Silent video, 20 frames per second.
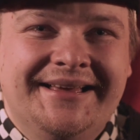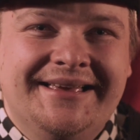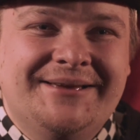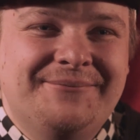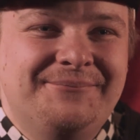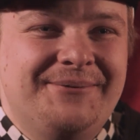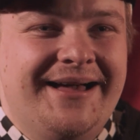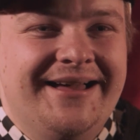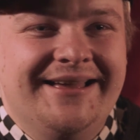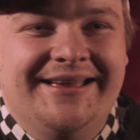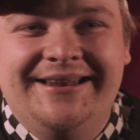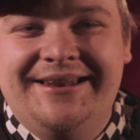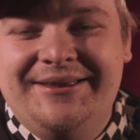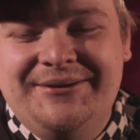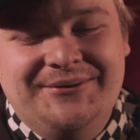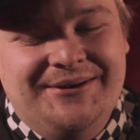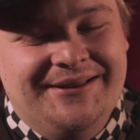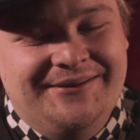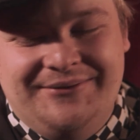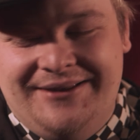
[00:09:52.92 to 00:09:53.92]
in Pajala,
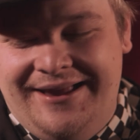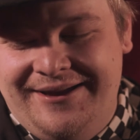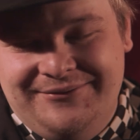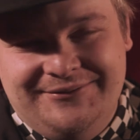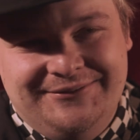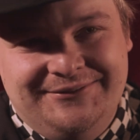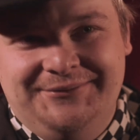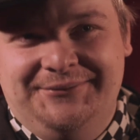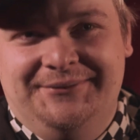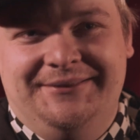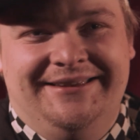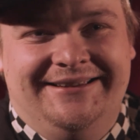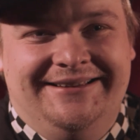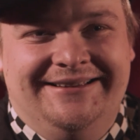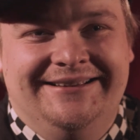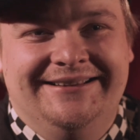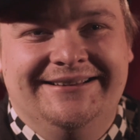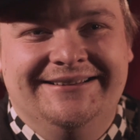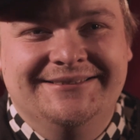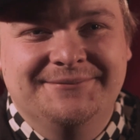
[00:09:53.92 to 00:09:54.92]
you never have to do
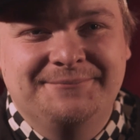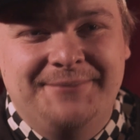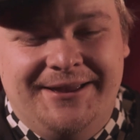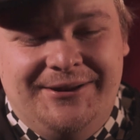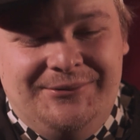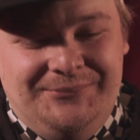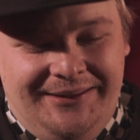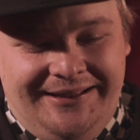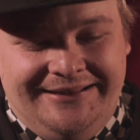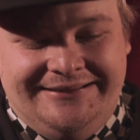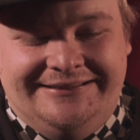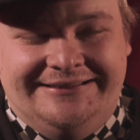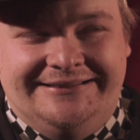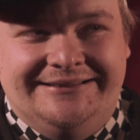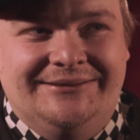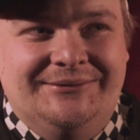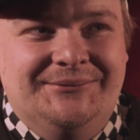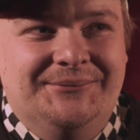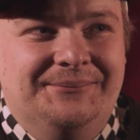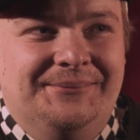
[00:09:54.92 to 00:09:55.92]
this. Pay
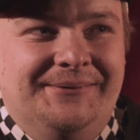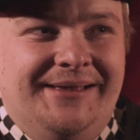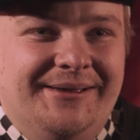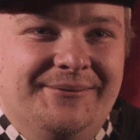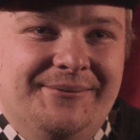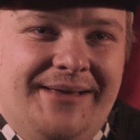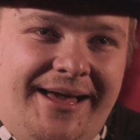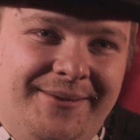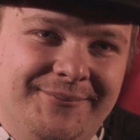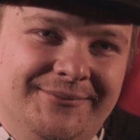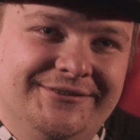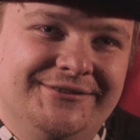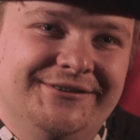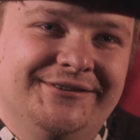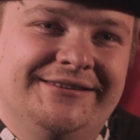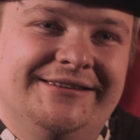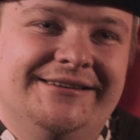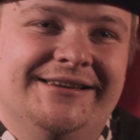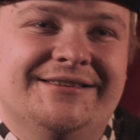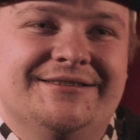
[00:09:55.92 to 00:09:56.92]
money to play
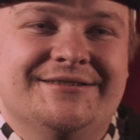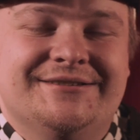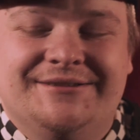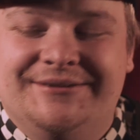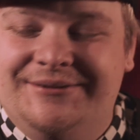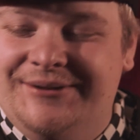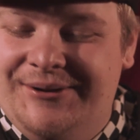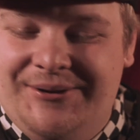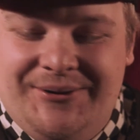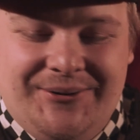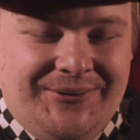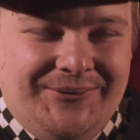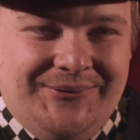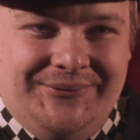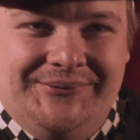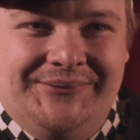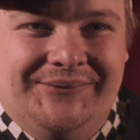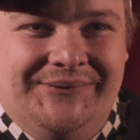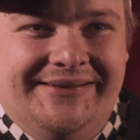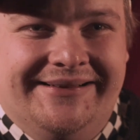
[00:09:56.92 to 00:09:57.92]
amateur theater. No.
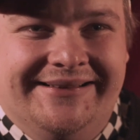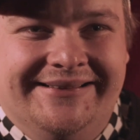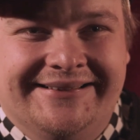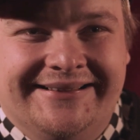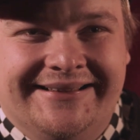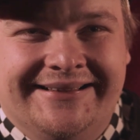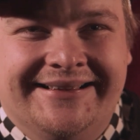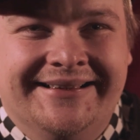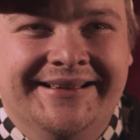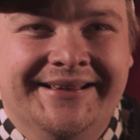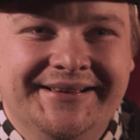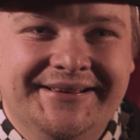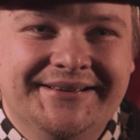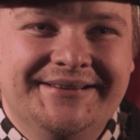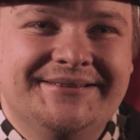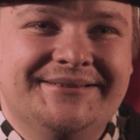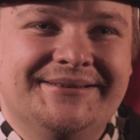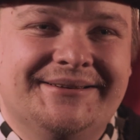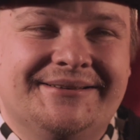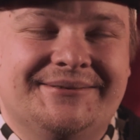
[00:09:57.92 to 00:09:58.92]

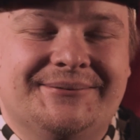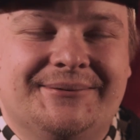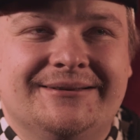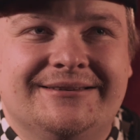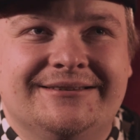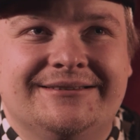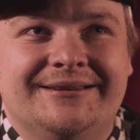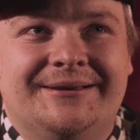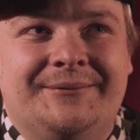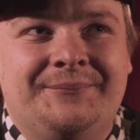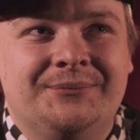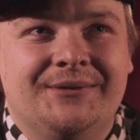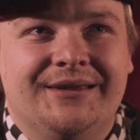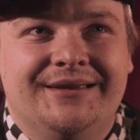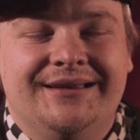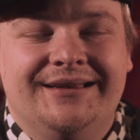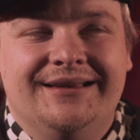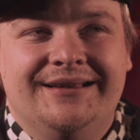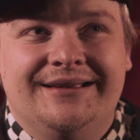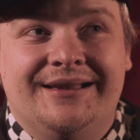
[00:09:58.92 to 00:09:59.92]
So it was
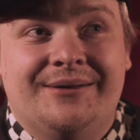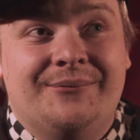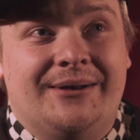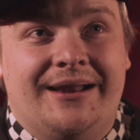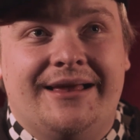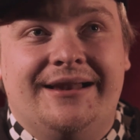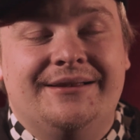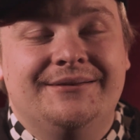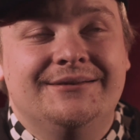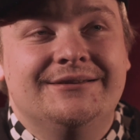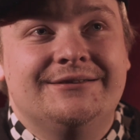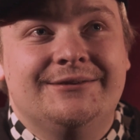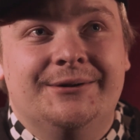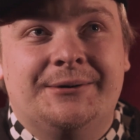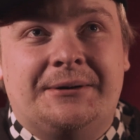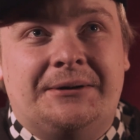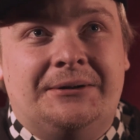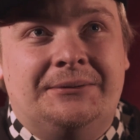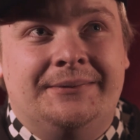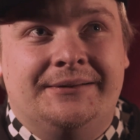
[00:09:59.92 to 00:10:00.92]
Yeah, when I lived in
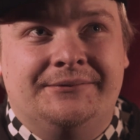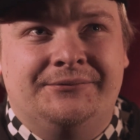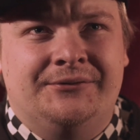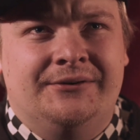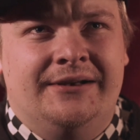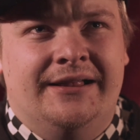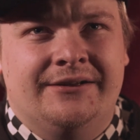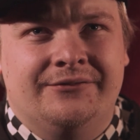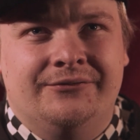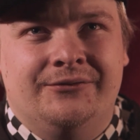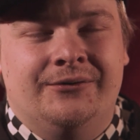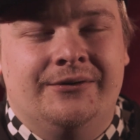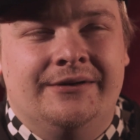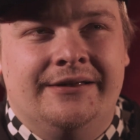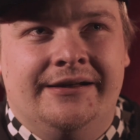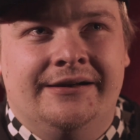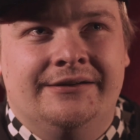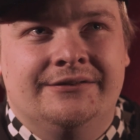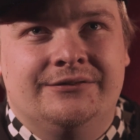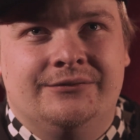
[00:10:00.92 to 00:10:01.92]
Stockholm for like 4
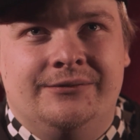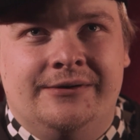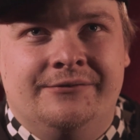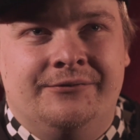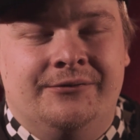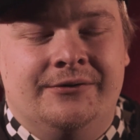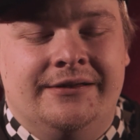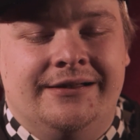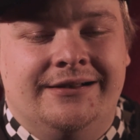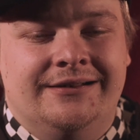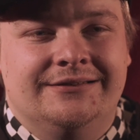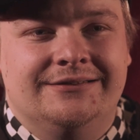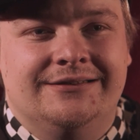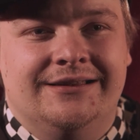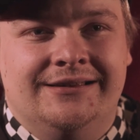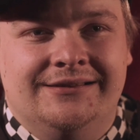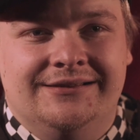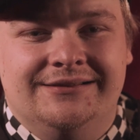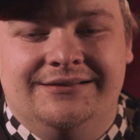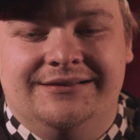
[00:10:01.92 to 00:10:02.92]
years, 3, 4 years,
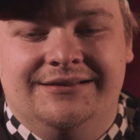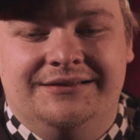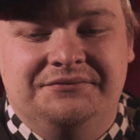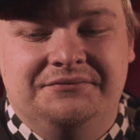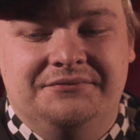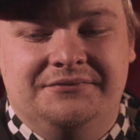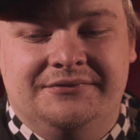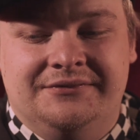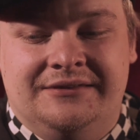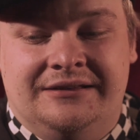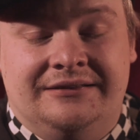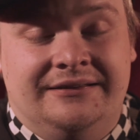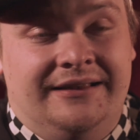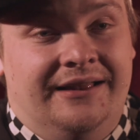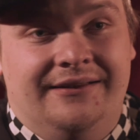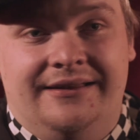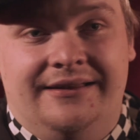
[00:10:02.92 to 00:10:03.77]
I did